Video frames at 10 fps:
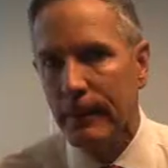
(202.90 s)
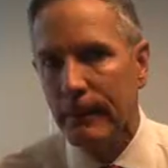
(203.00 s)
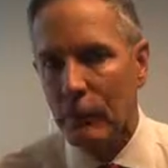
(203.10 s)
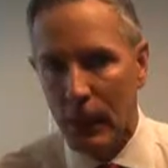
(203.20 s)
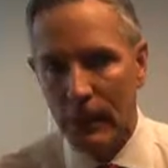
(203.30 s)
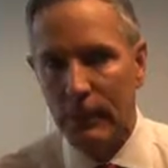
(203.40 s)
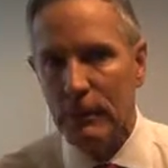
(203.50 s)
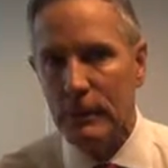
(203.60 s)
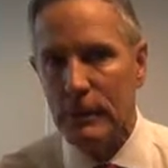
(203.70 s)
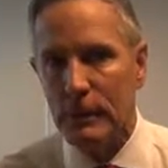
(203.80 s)

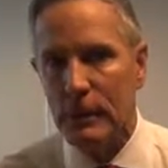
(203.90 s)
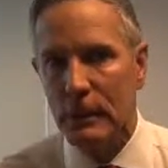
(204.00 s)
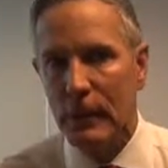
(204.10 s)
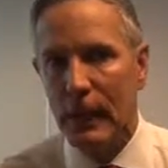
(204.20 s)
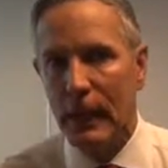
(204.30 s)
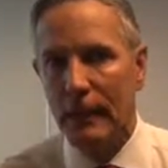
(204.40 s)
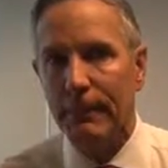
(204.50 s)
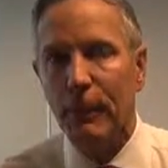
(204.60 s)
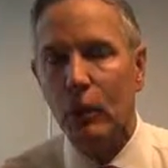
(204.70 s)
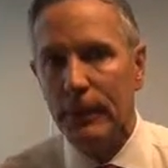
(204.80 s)
problems and a
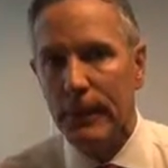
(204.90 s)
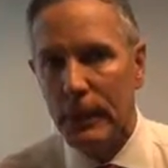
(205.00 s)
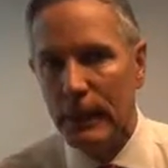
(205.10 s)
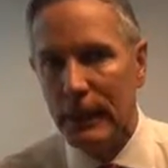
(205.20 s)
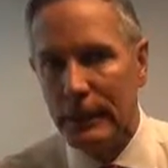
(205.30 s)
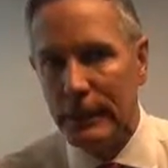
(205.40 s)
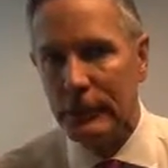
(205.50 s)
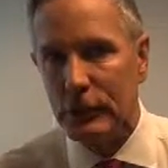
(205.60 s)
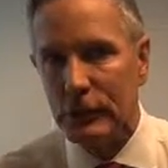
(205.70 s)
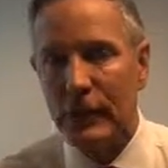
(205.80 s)
permanent
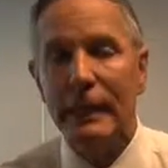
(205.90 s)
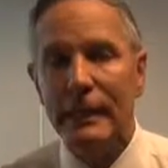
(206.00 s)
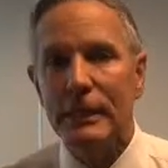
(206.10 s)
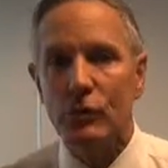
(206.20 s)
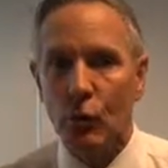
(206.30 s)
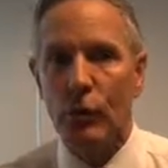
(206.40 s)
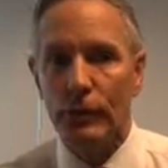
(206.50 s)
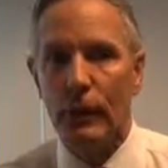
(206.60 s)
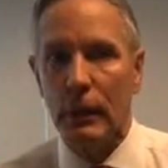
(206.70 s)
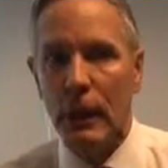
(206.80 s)
condition, it is
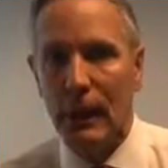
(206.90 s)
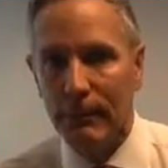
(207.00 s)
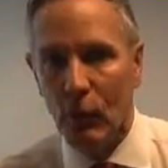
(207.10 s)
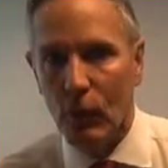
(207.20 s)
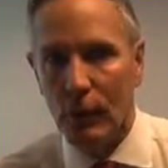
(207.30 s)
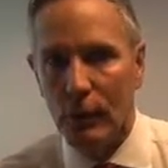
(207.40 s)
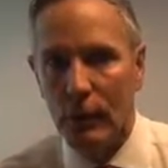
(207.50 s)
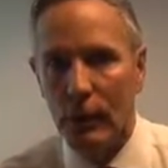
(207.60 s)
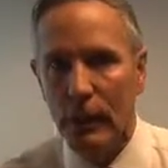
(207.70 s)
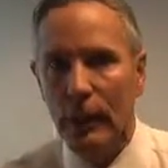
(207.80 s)
worth a lot more.
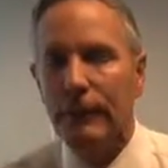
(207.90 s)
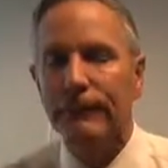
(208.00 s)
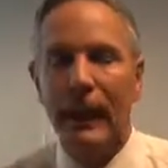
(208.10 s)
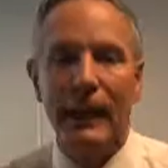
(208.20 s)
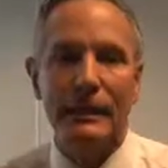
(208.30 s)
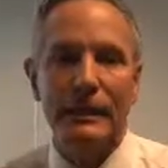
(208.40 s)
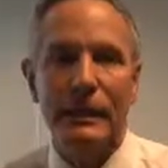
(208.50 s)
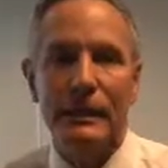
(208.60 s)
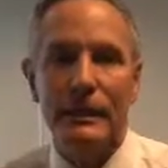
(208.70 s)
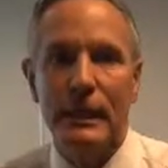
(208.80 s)
And the fact
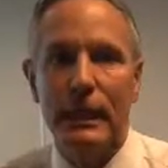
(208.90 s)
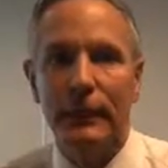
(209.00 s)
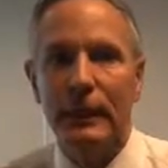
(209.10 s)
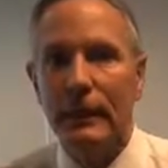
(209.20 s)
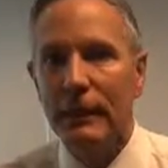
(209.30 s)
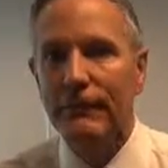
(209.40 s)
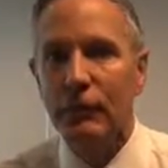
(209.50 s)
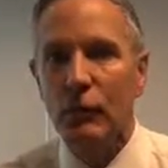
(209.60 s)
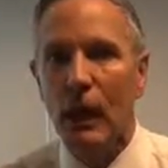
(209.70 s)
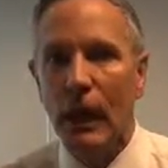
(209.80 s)
is that if
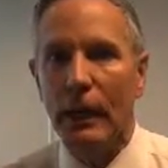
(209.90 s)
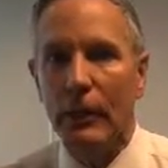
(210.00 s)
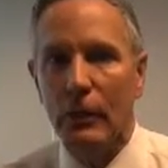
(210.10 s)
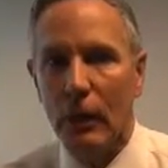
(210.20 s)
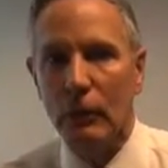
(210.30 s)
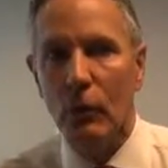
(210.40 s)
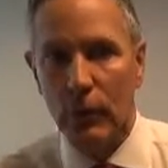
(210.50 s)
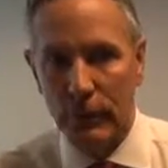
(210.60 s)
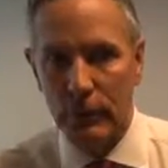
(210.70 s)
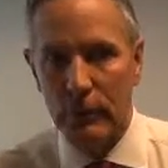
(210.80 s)
you hire a
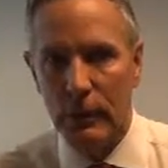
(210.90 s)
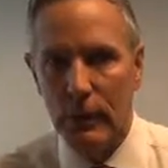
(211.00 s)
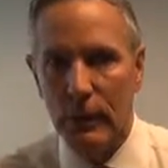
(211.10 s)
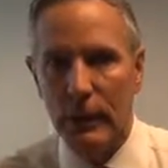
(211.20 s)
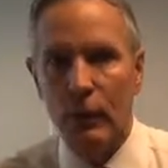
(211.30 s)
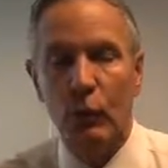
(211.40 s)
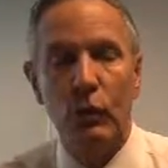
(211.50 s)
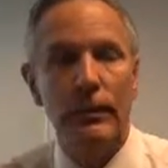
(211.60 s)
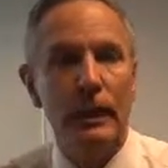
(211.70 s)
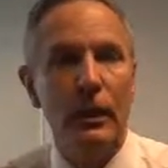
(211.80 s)
lawyer, it
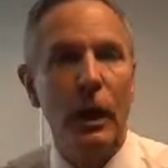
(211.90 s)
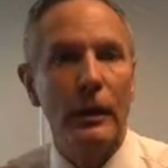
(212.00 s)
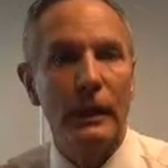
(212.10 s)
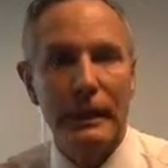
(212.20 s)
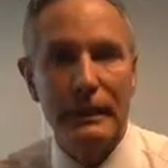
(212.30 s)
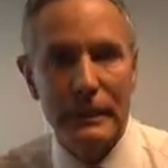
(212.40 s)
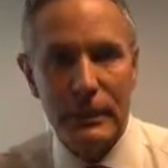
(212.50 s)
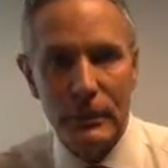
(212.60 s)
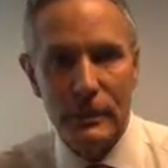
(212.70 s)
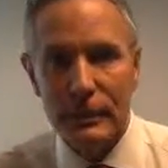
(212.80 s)
will be on a
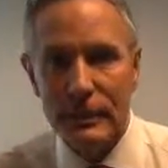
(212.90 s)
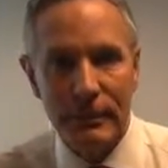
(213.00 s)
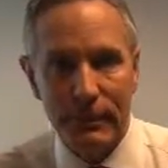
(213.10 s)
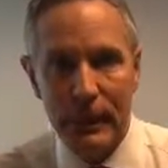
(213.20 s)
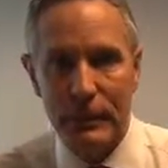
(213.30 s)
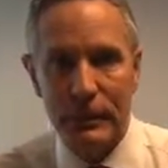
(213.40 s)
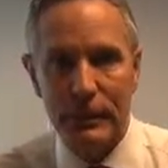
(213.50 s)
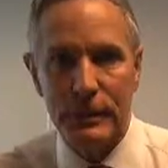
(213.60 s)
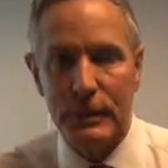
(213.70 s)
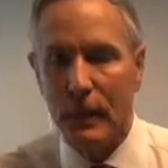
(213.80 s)
contingency
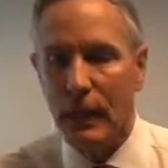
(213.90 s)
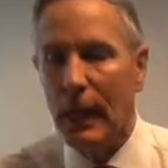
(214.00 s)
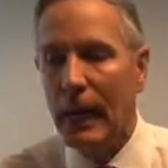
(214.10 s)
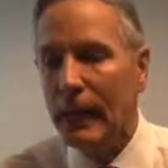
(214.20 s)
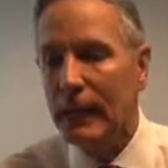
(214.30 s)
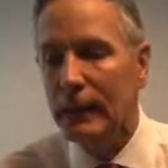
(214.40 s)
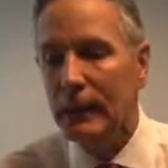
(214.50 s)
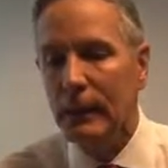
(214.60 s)
basis. I